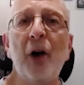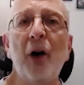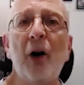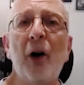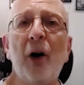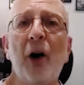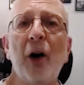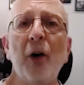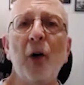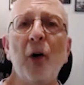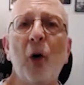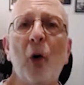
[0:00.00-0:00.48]

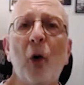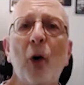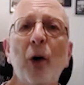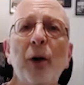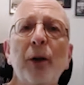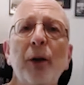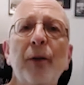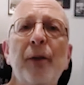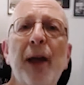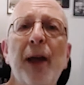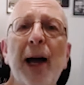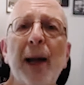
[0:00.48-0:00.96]
on
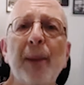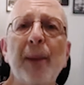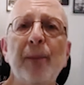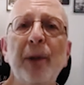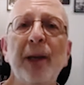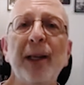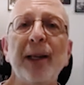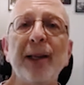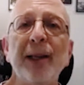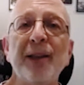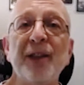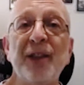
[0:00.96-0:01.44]
all of that
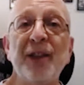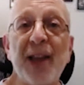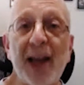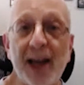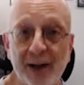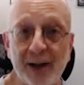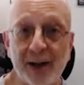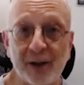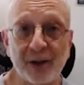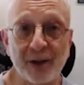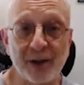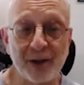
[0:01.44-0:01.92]
being
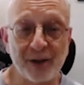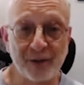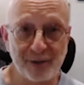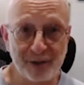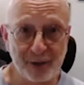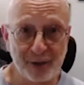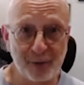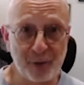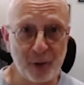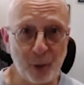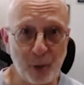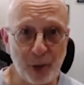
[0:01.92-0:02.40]
settled,
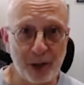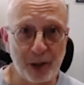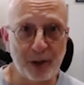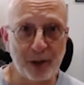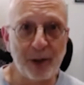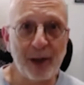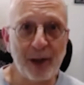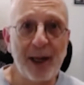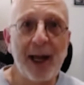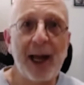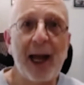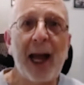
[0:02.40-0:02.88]
if you
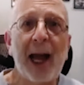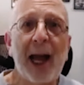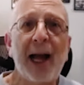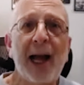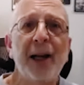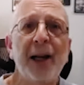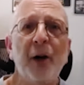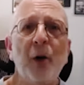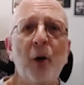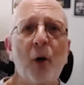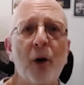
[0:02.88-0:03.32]
will, and in